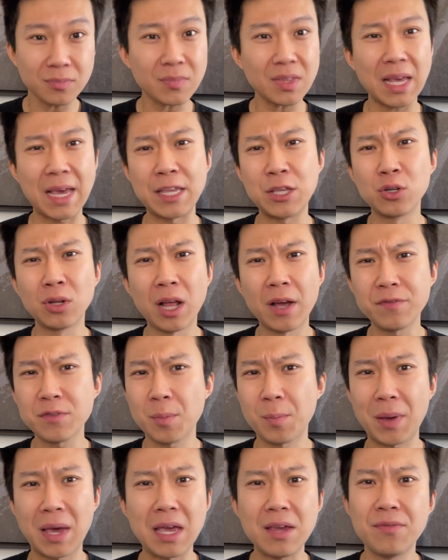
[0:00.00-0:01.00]
And you'll have to
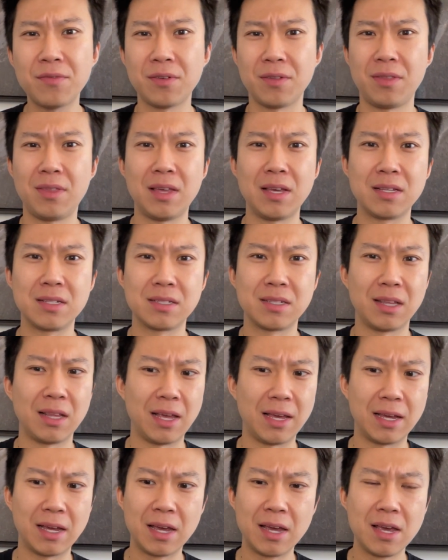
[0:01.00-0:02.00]
pay for things
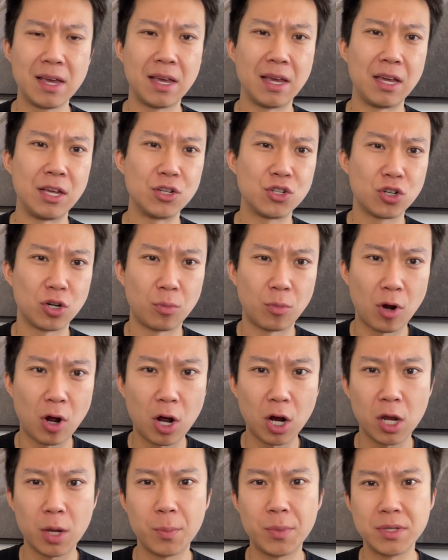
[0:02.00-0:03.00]
like interim
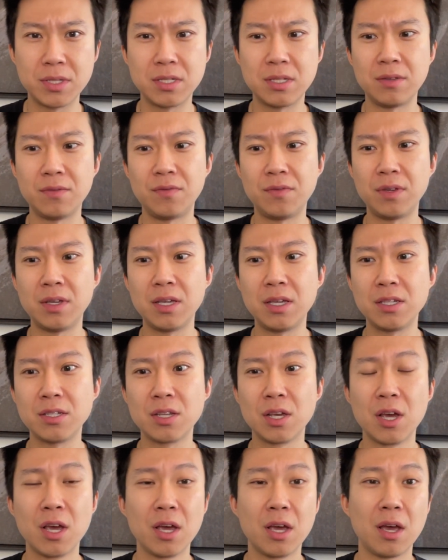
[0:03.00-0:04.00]
occupancy
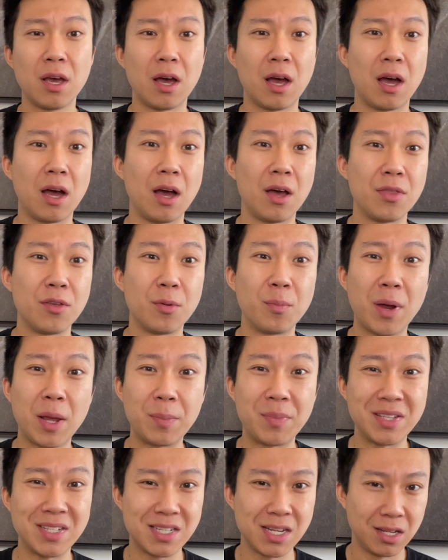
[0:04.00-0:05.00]
fees. There
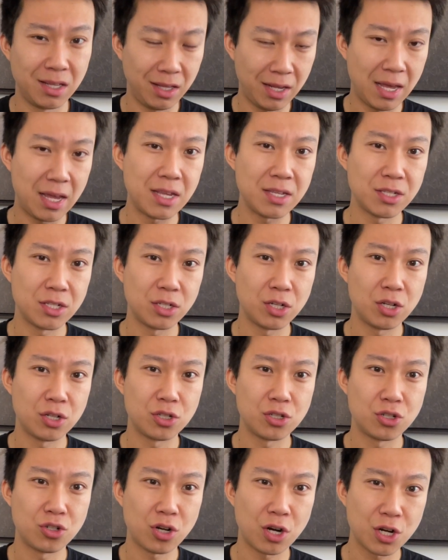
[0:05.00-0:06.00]
might be delays in
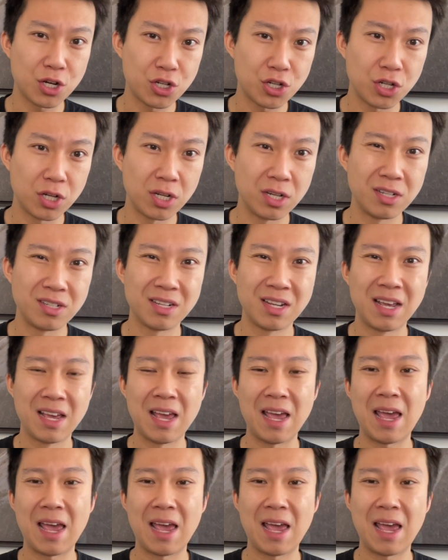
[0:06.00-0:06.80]
construction.